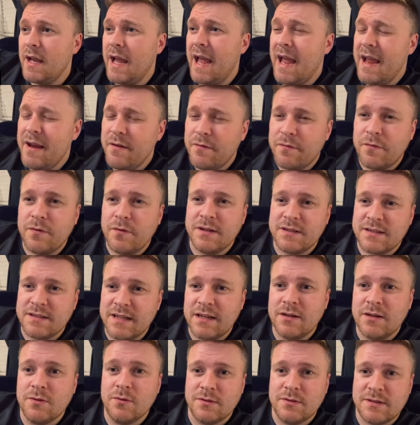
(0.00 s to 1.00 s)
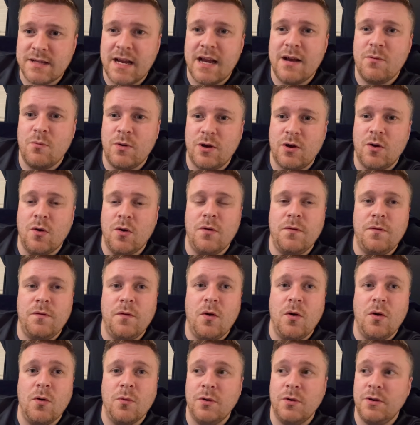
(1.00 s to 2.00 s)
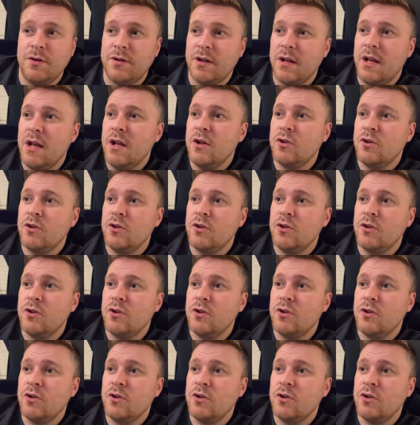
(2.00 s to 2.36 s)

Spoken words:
Every single time we go forward,